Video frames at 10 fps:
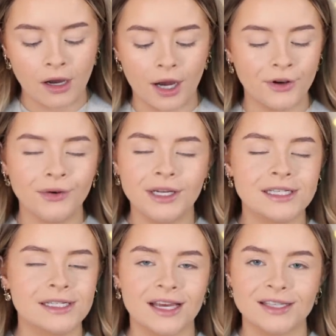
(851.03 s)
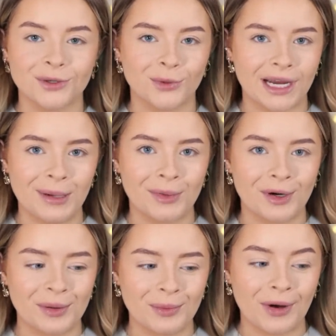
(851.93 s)
I don't need to test it on
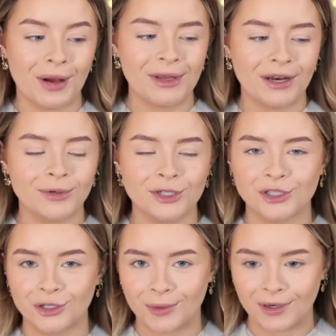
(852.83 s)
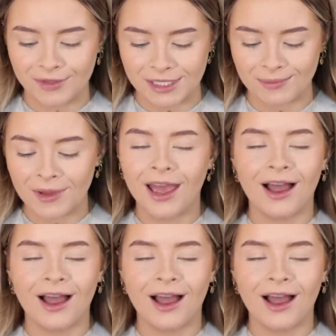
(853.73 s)
camera. Well, I mean, I'm gonna show you it obviously.